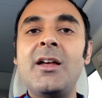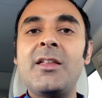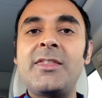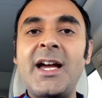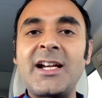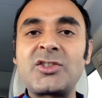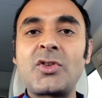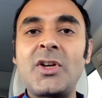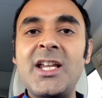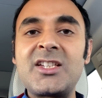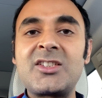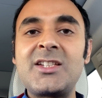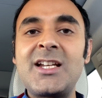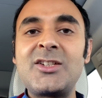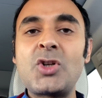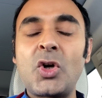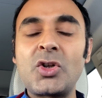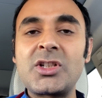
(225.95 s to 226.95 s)
Thanks for
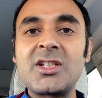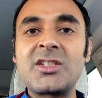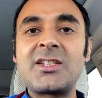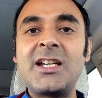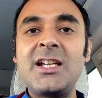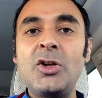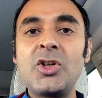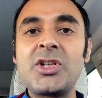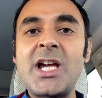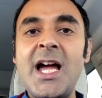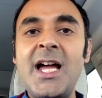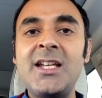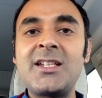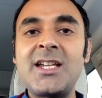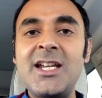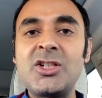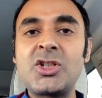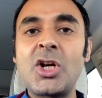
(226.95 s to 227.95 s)
listening. Dr. Suneel
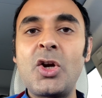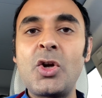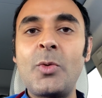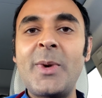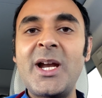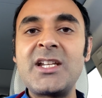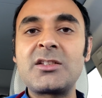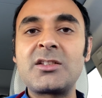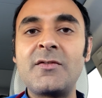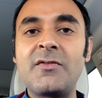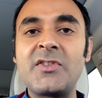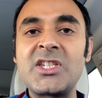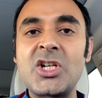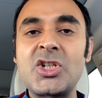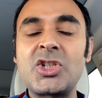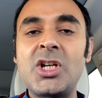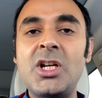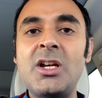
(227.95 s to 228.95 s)
Dhand, internal medicine
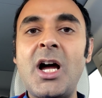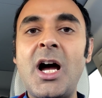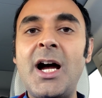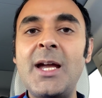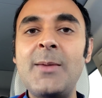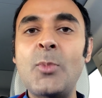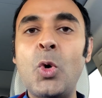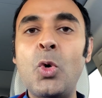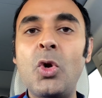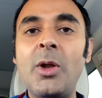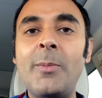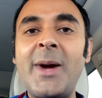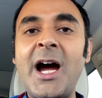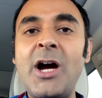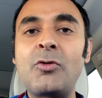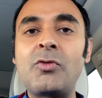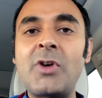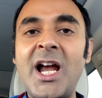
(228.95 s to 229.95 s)
physician. I'm all
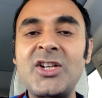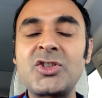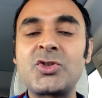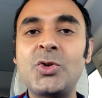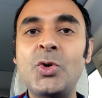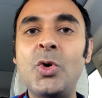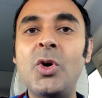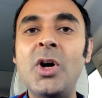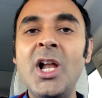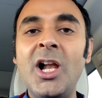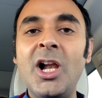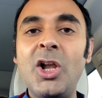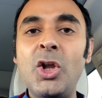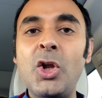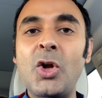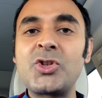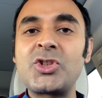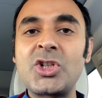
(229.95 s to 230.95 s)
about rational,
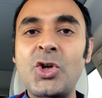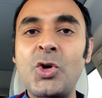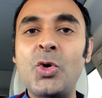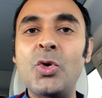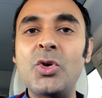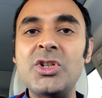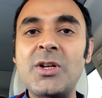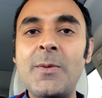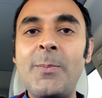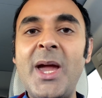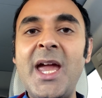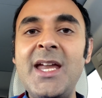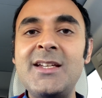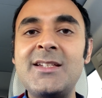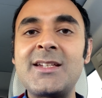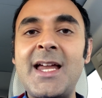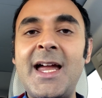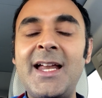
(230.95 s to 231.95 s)
logical
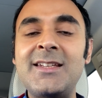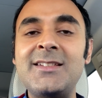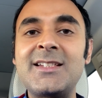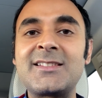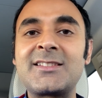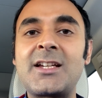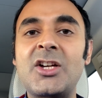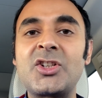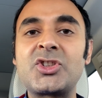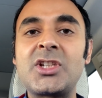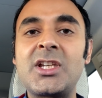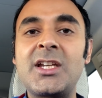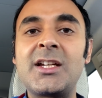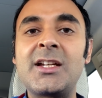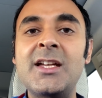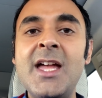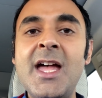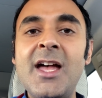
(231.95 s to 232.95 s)
debate and
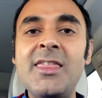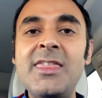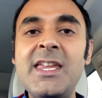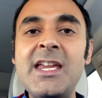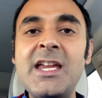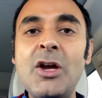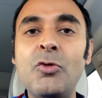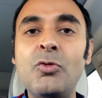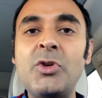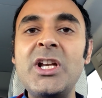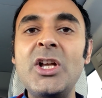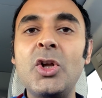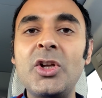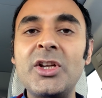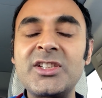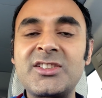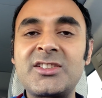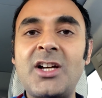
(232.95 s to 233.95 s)
discussing the
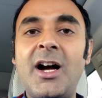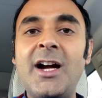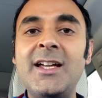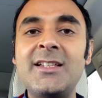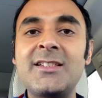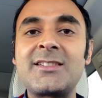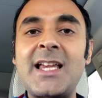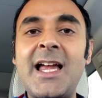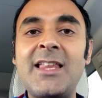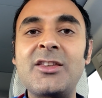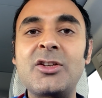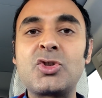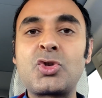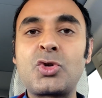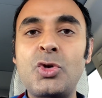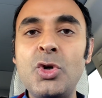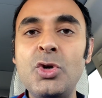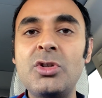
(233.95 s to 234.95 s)
real science and the
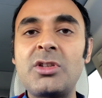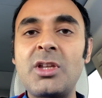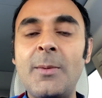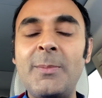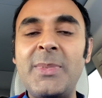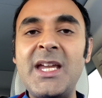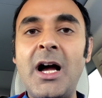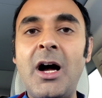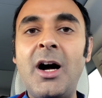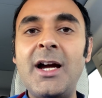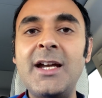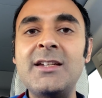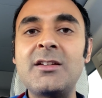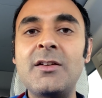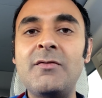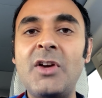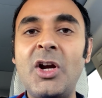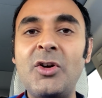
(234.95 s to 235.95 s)
truth
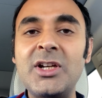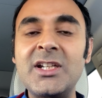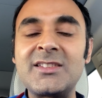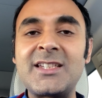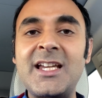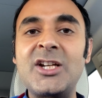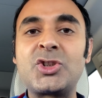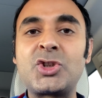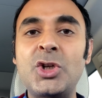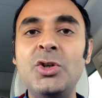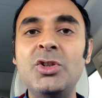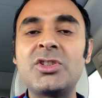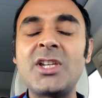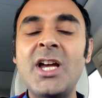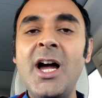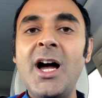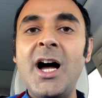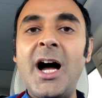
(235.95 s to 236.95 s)
behind various issues.
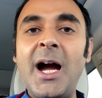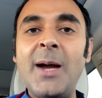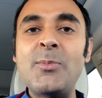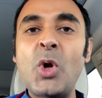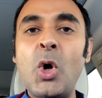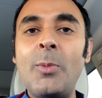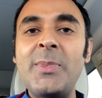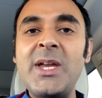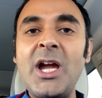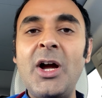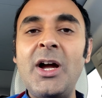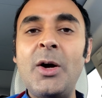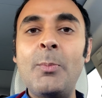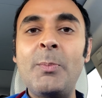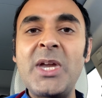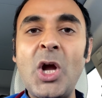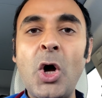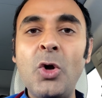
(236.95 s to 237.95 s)
I'm not
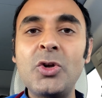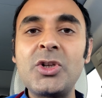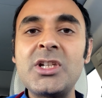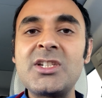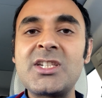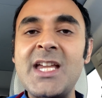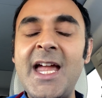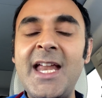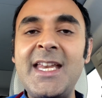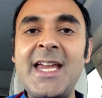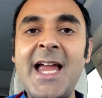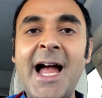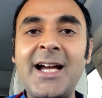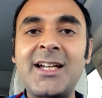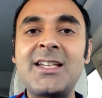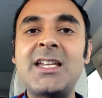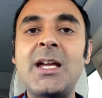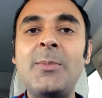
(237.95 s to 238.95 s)
beholden to any
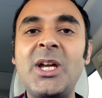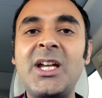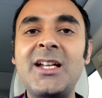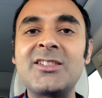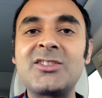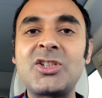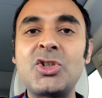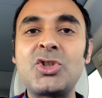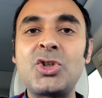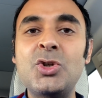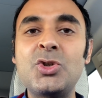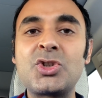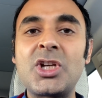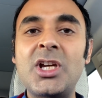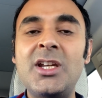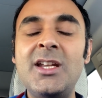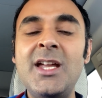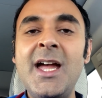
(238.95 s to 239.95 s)
academic
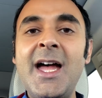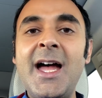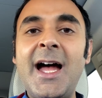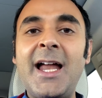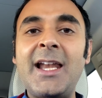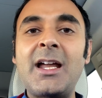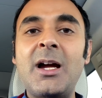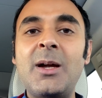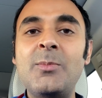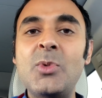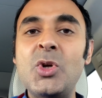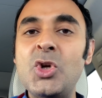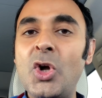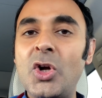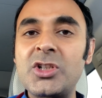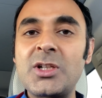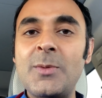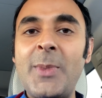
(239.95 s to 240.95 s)
institution, and I'm
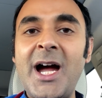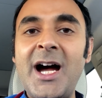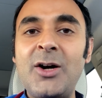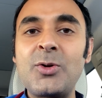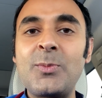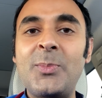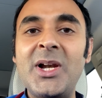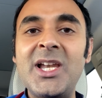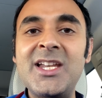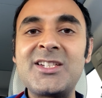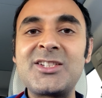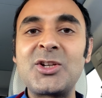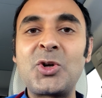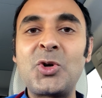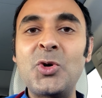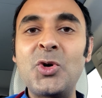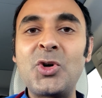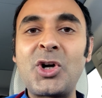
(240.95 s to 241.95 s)
not about
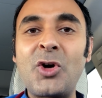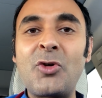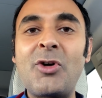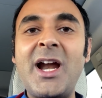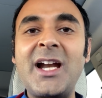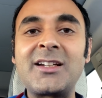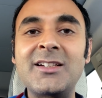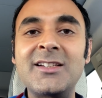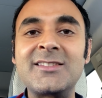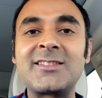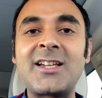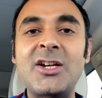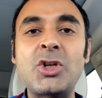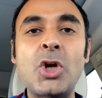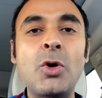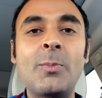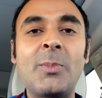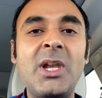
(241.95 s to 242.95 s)
political correctness. I
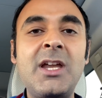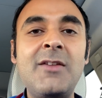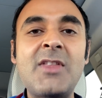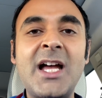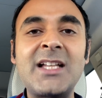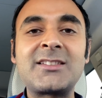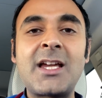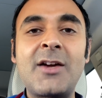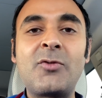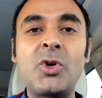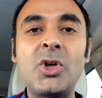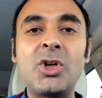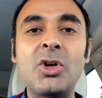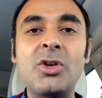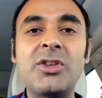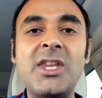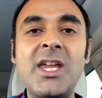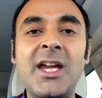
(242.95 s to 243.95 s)
don't believe that's ever a
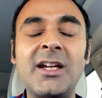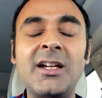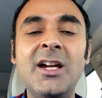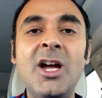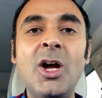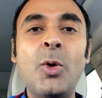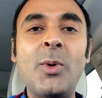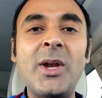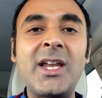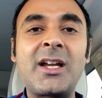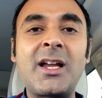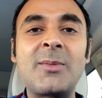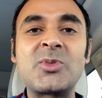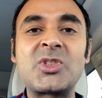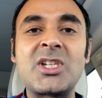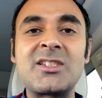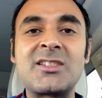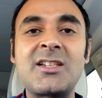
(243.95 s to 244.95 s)
good thing when it
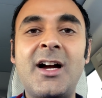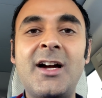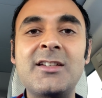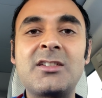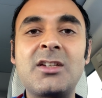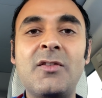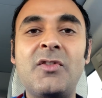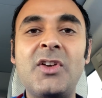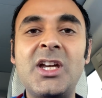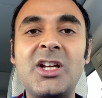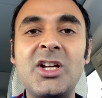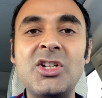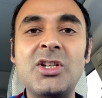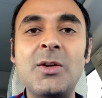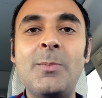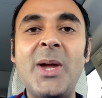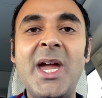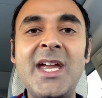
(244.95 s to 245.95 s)
comes to scientific
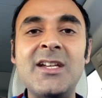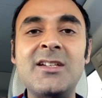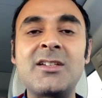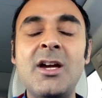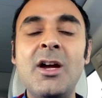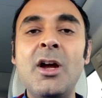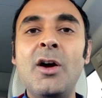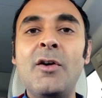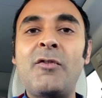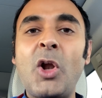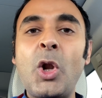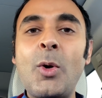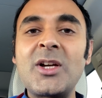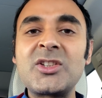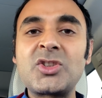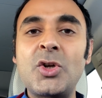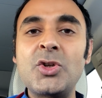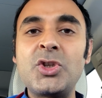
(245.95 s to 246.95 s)
debate. Follow
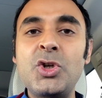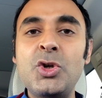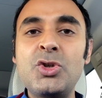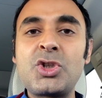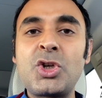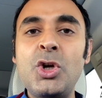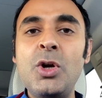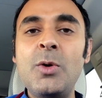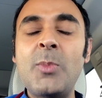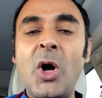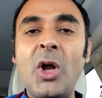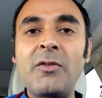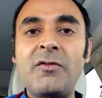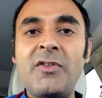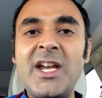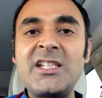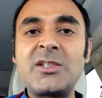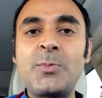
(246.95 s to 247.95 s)
us on YouTube, on
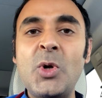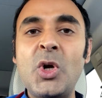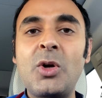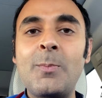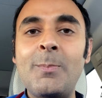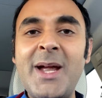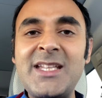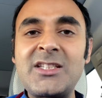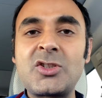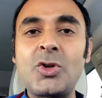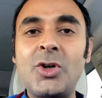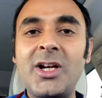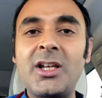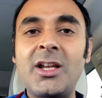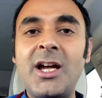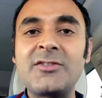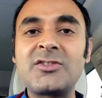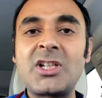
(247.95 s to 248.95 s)
Facebook, MedStoic
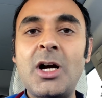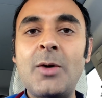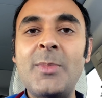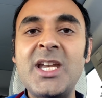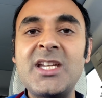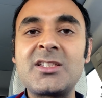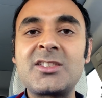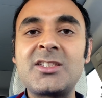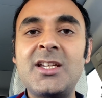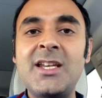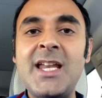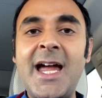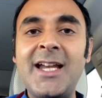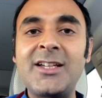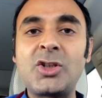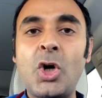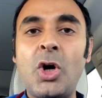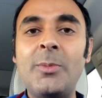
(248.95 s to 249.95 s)
Lifestyle Medicine,
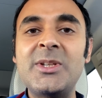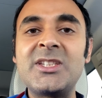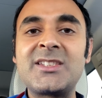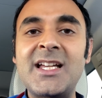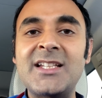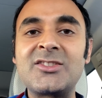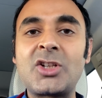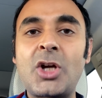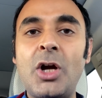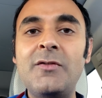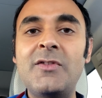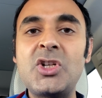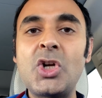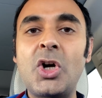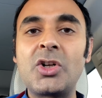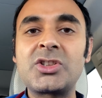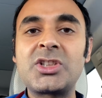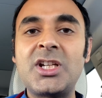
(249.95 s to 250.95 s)
and Common Sense COVID
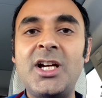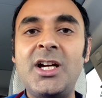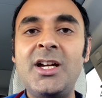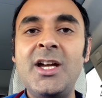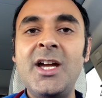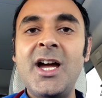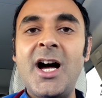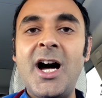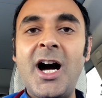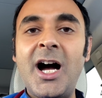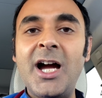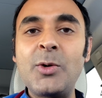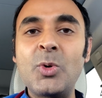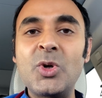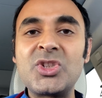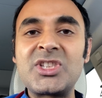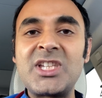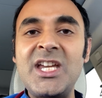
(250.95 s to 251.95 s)
Doctor. I
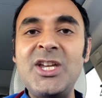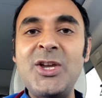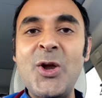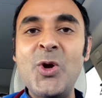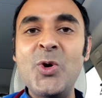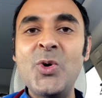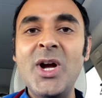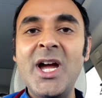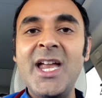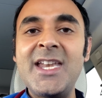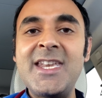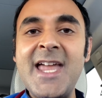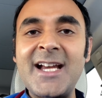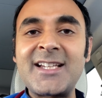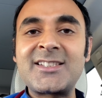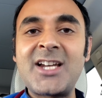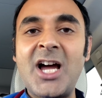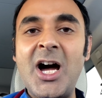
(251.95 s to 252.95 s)
will see you
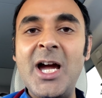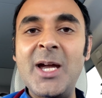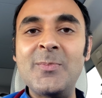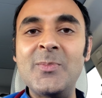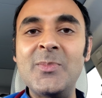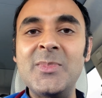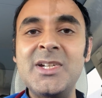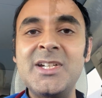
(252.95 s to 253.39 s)
next time.